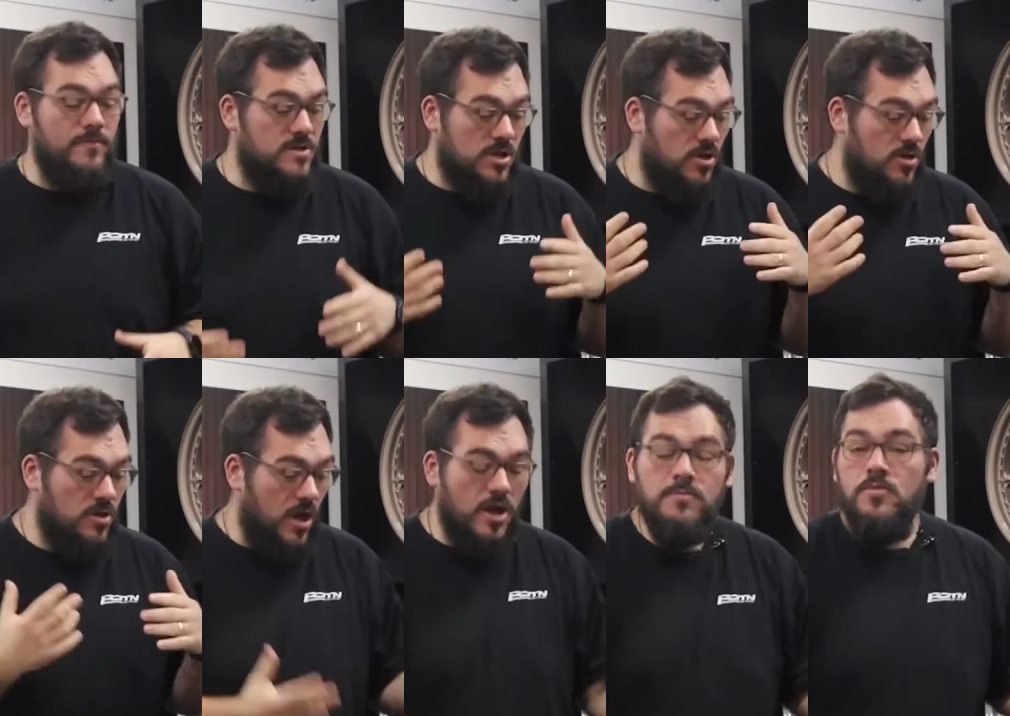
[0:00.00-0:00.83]

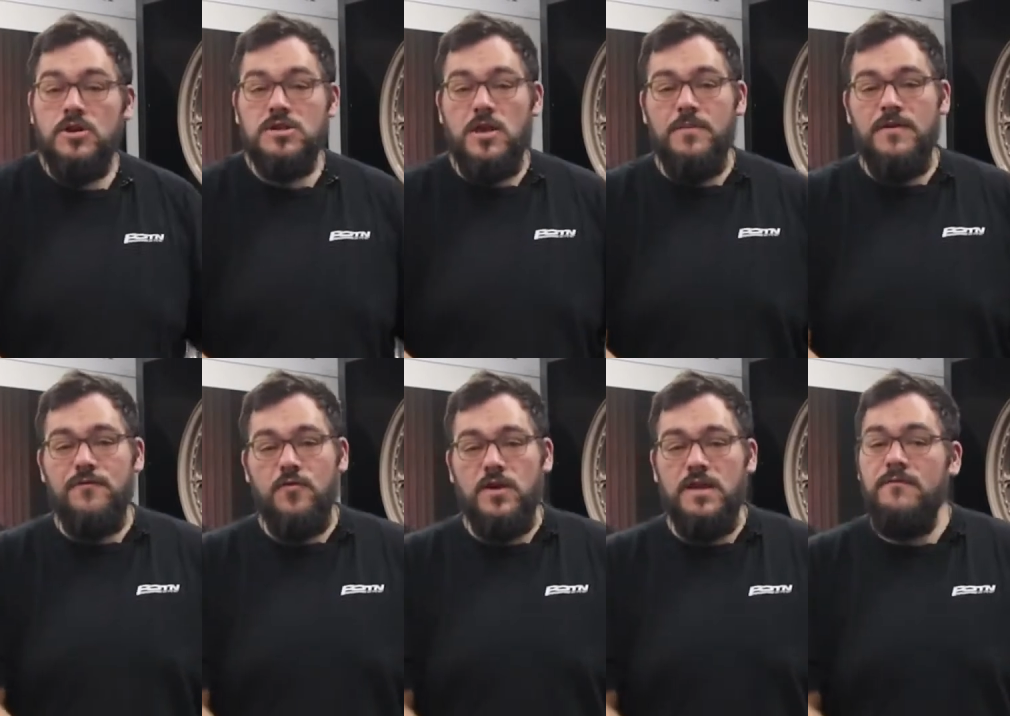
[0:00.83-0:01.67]
to unbox a
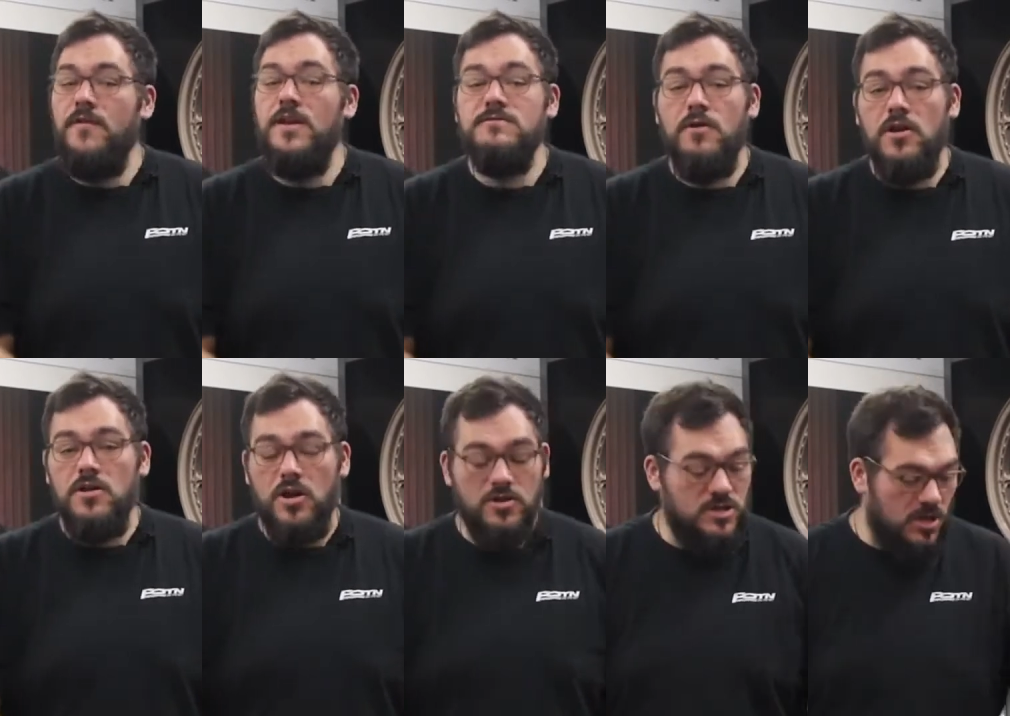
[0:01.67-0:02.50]
B14 for his
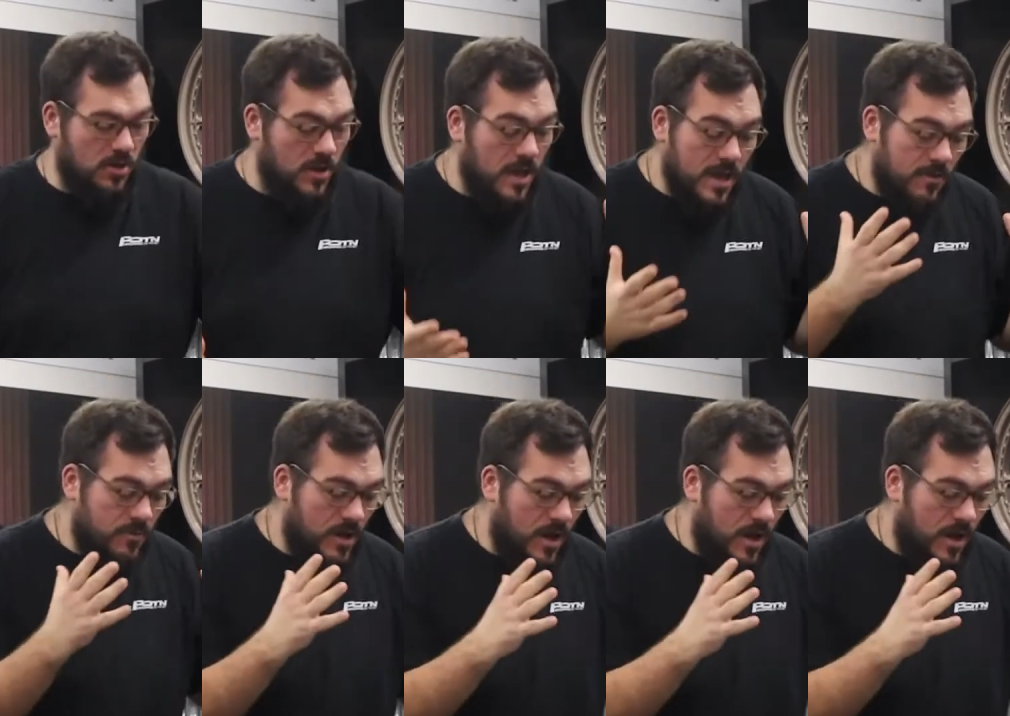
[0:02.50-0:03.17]
Polo. So here we